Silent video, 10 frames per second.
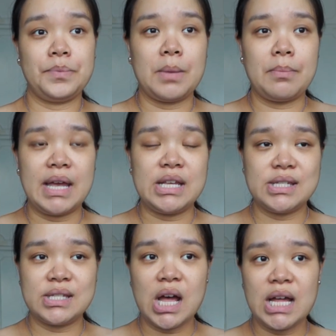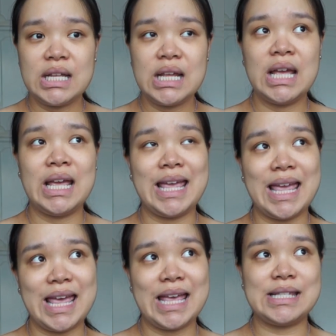my son
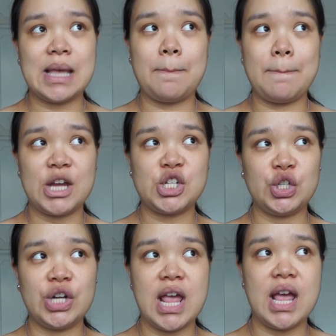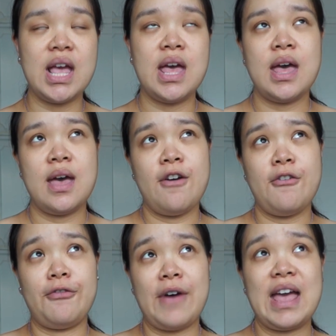is measuring
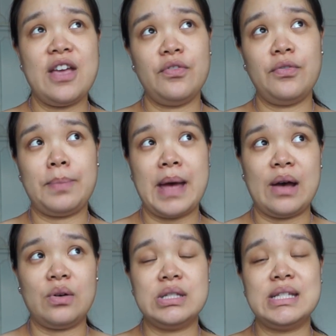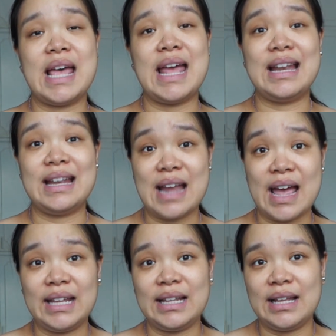5 pounds and
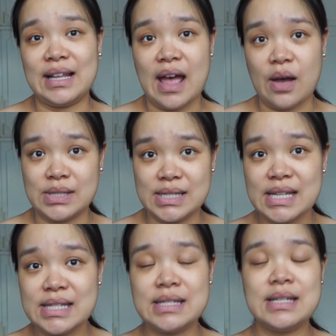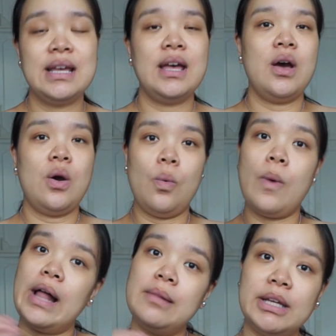9 ounces,
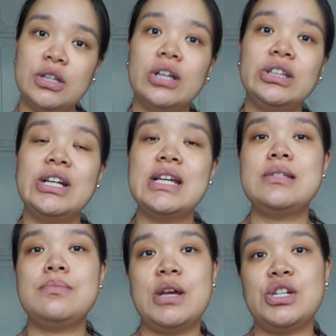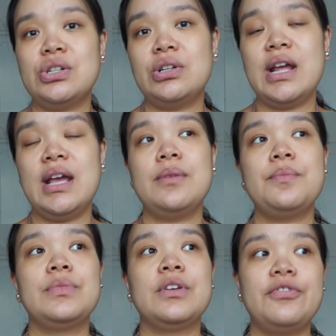while my daughter is measuring
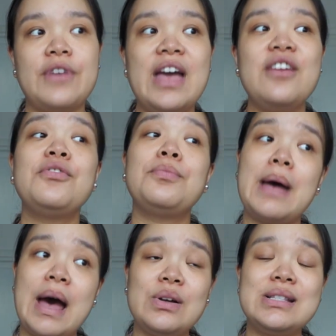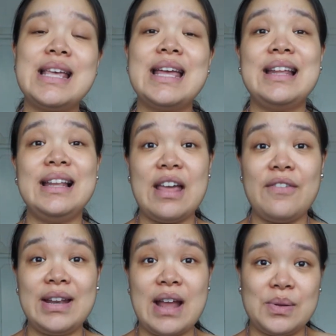5 pounds and
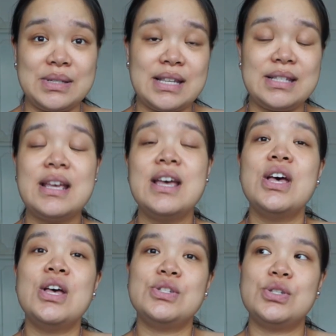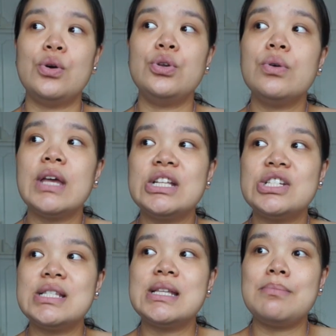11 ounces. So you can
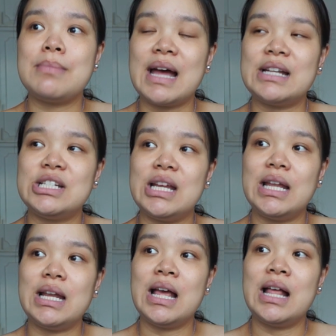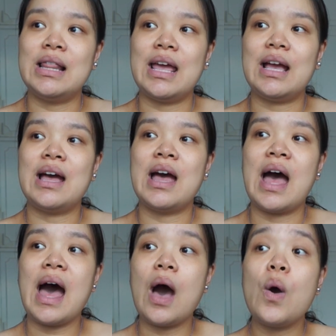just imagine like
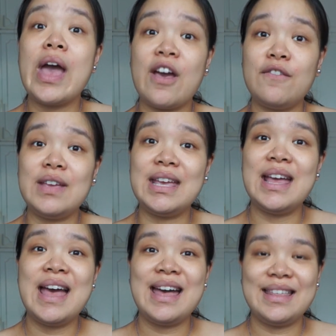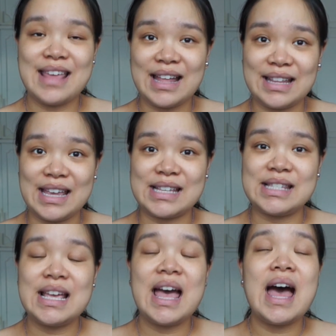how heavy that is.
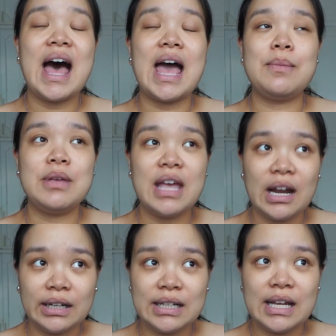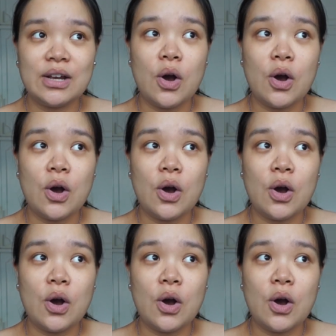I'm carrying